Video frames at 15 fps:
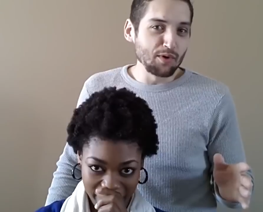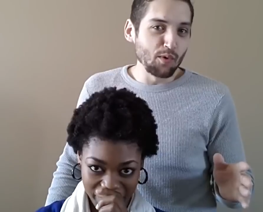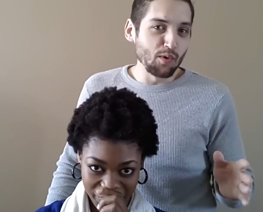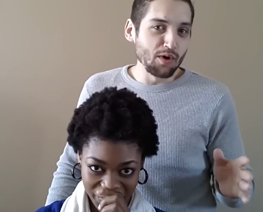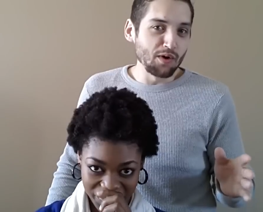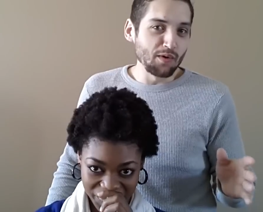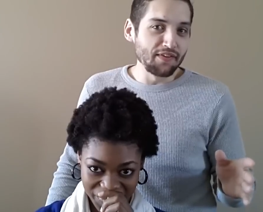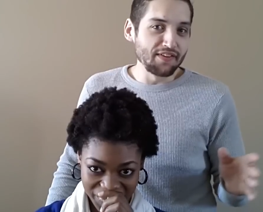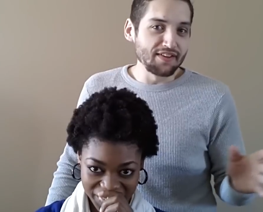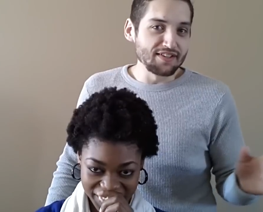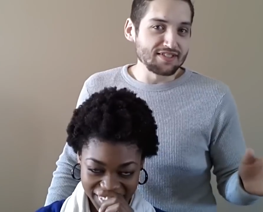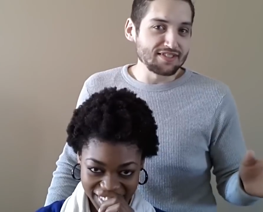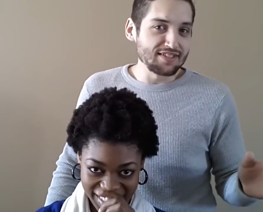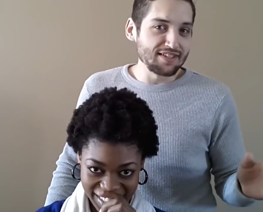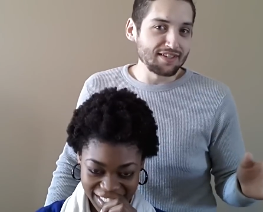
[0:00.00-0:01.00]
Speaker 1: be oil, and then
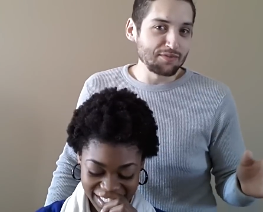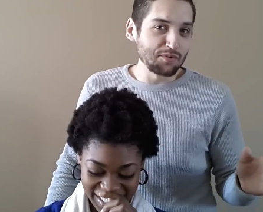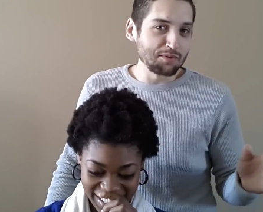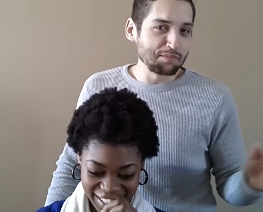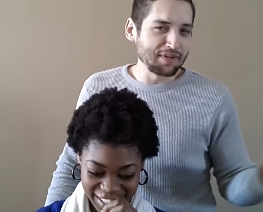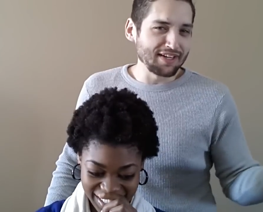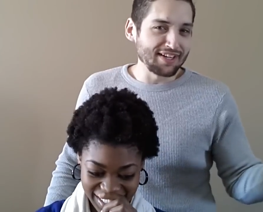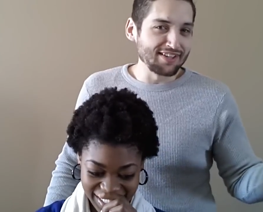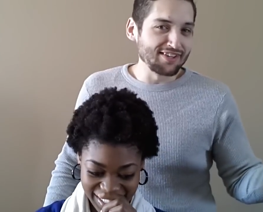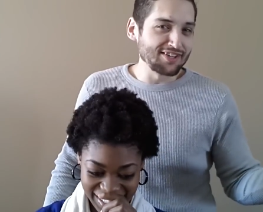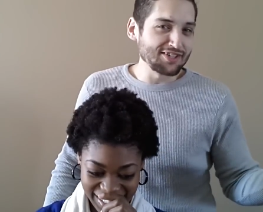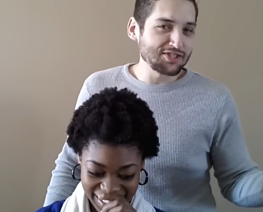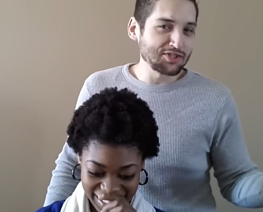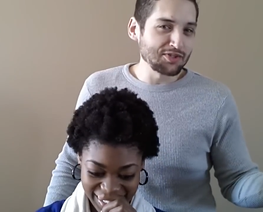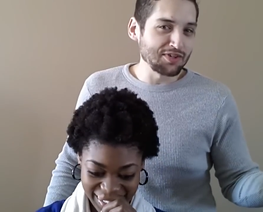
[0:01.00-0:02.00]
the C would be
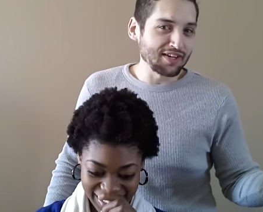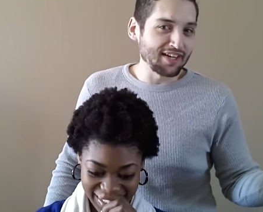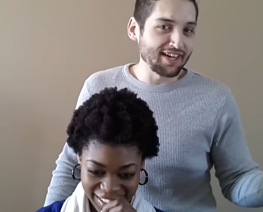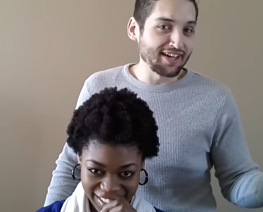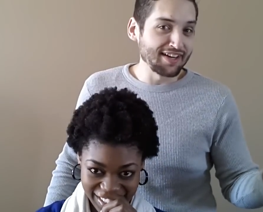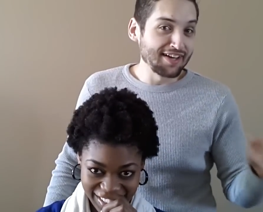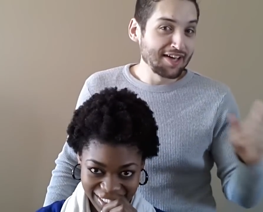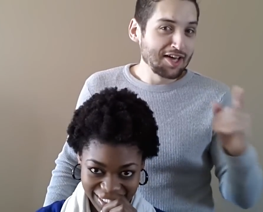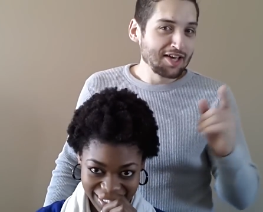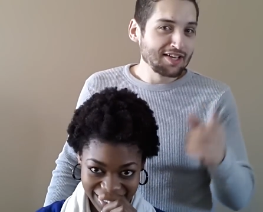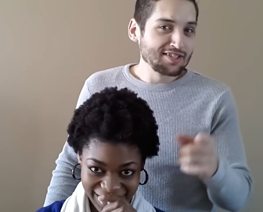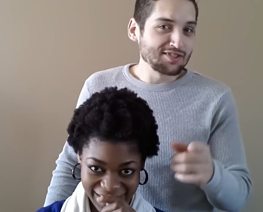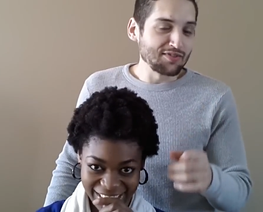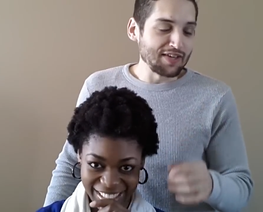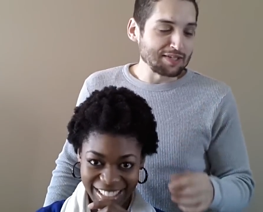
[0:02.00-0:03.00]
conditioner again.
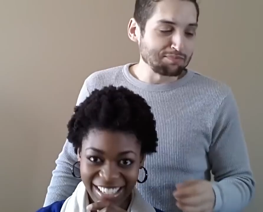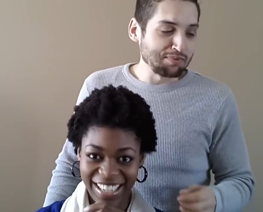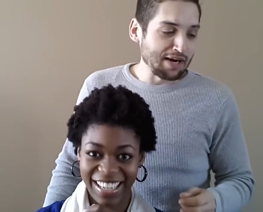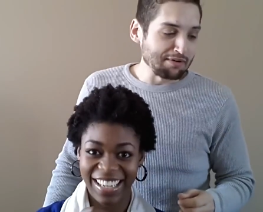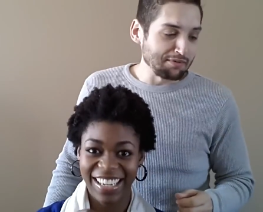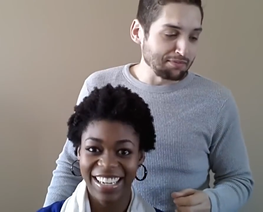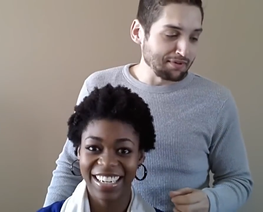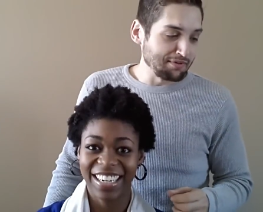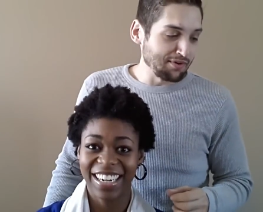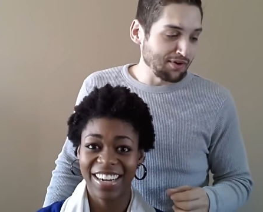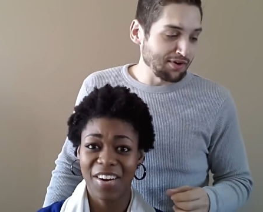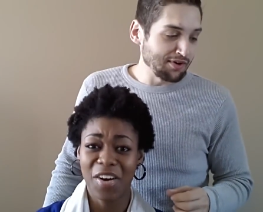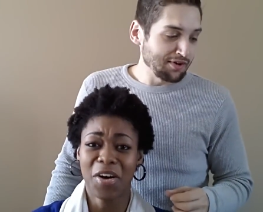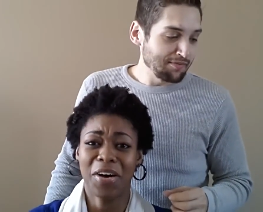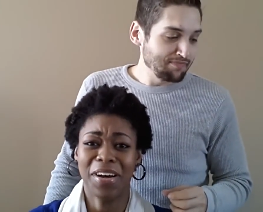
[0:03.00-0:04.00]
So that's probably
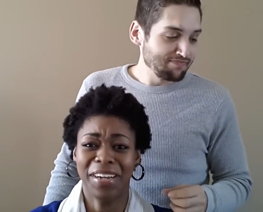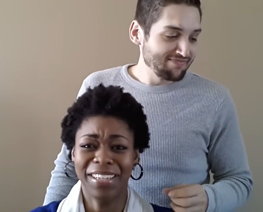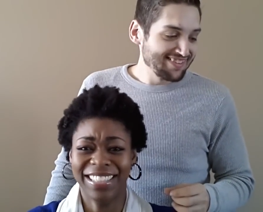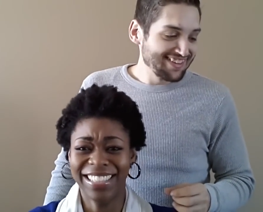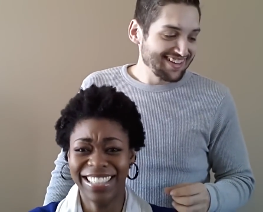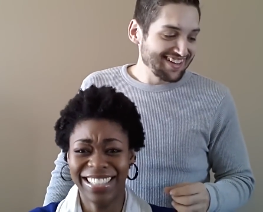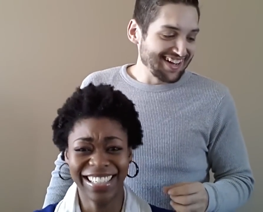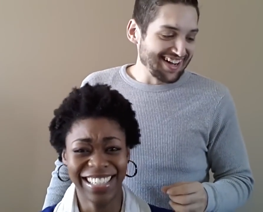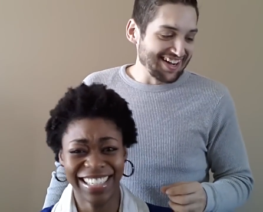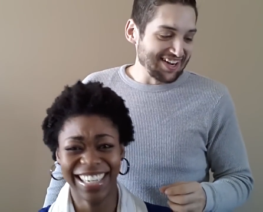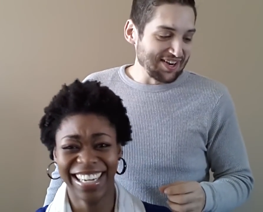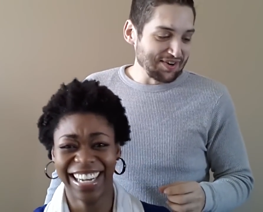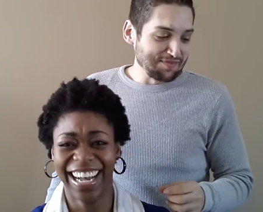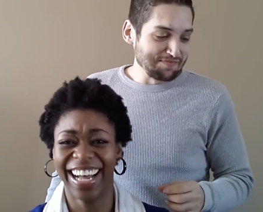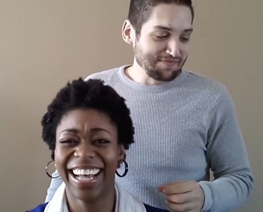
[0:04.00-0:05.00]
wrong.
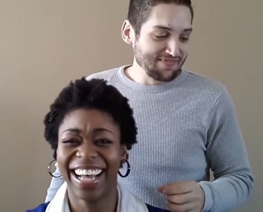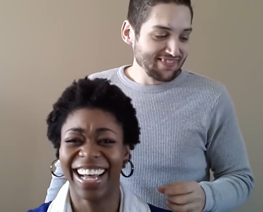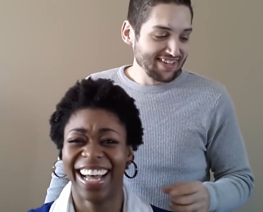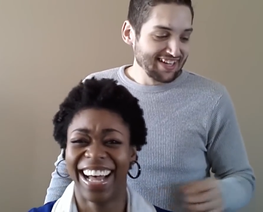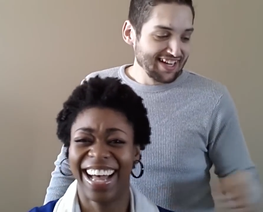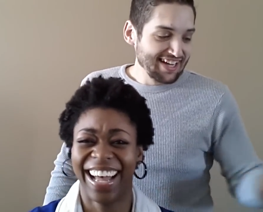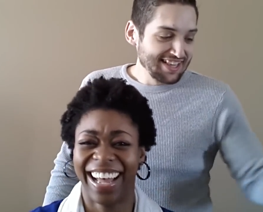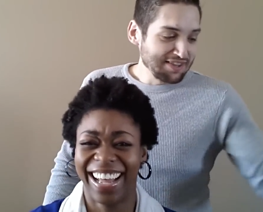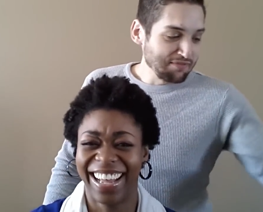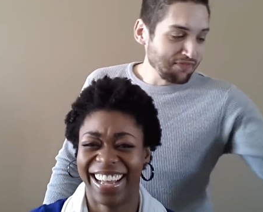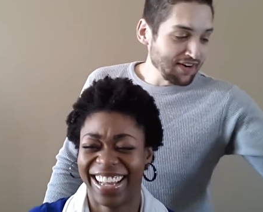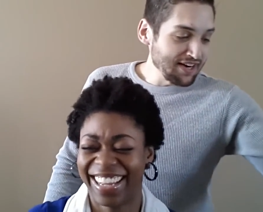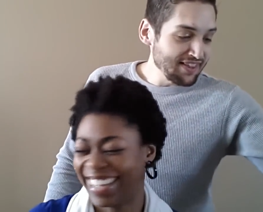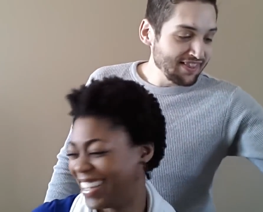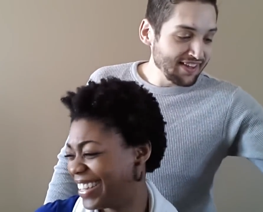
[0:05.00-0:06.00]
um, the
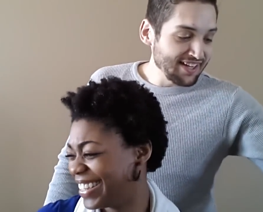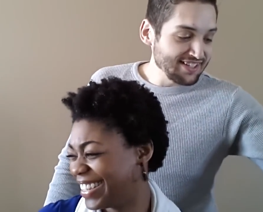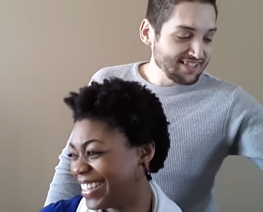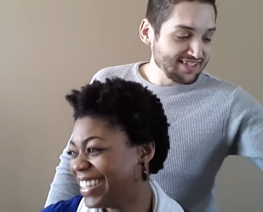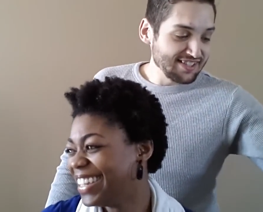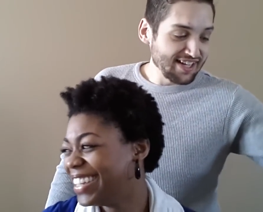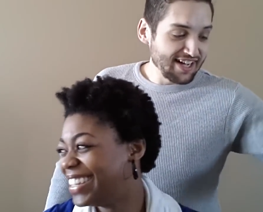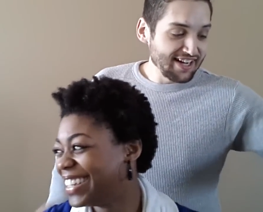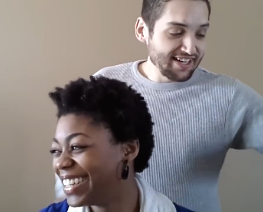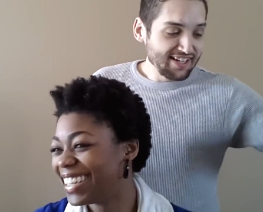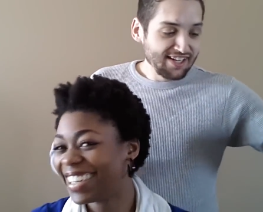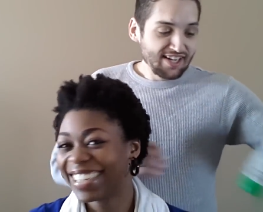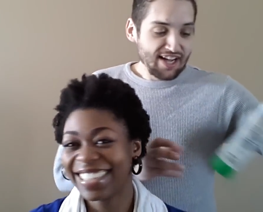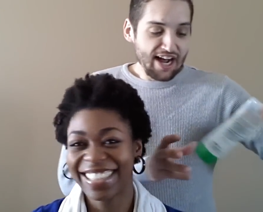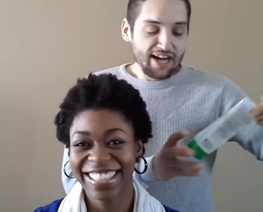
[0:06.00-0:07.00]
funny thing is, is
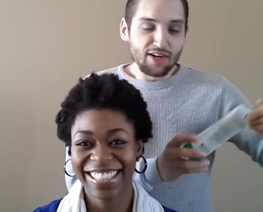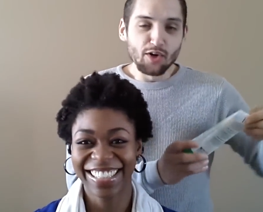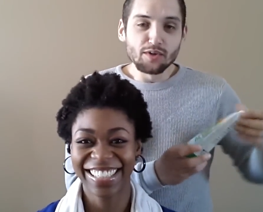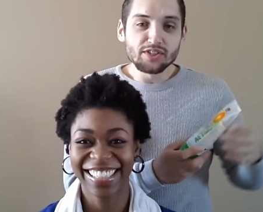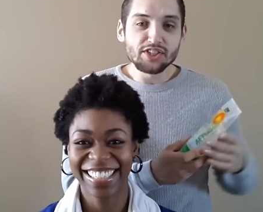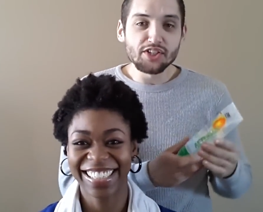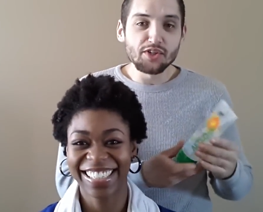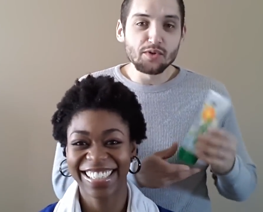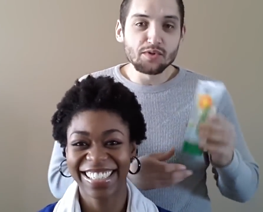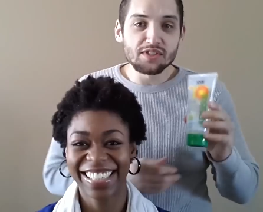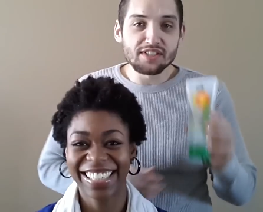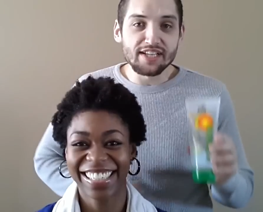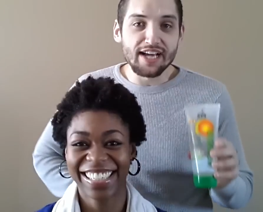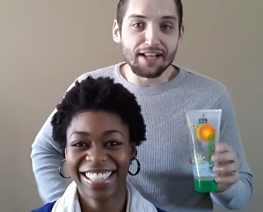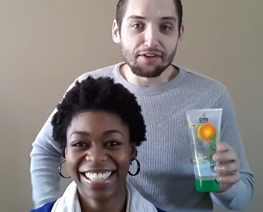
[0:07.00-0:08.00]
that I know she uses